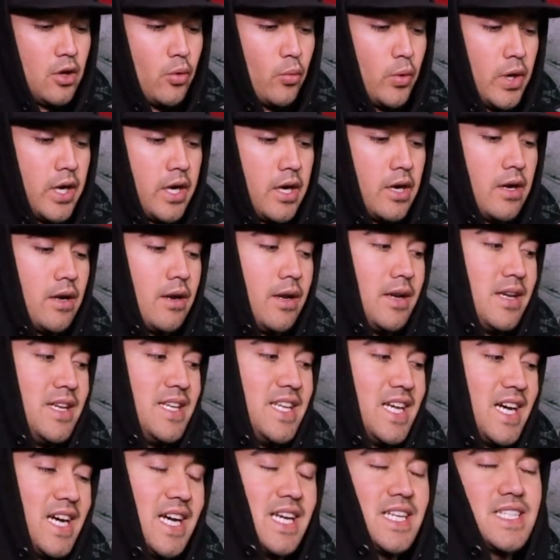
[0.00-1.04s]
where
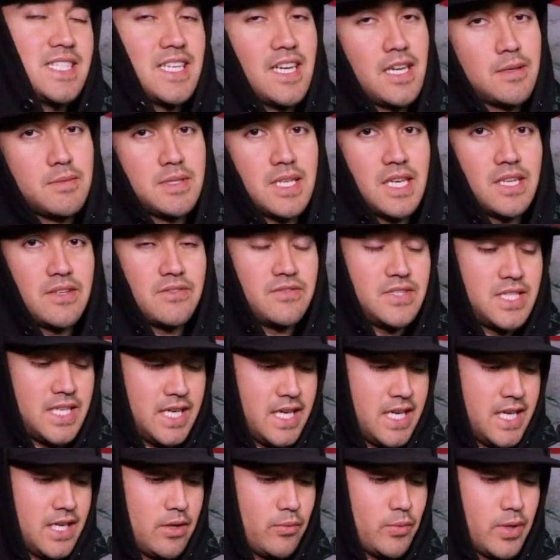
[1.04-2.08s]
9 times out of
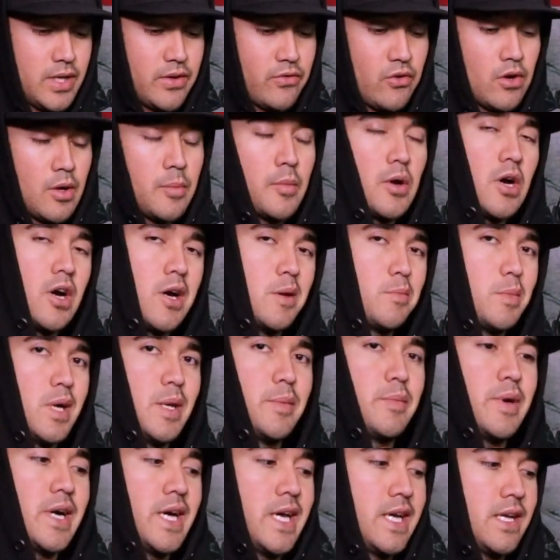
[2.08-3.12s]
10, whenever I'm on
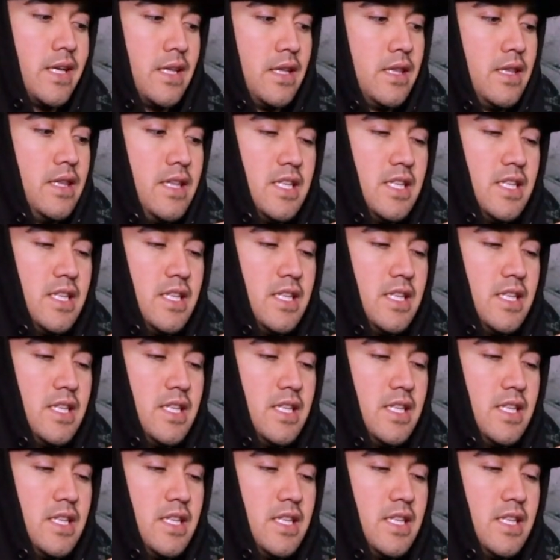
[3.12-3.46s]
my bike,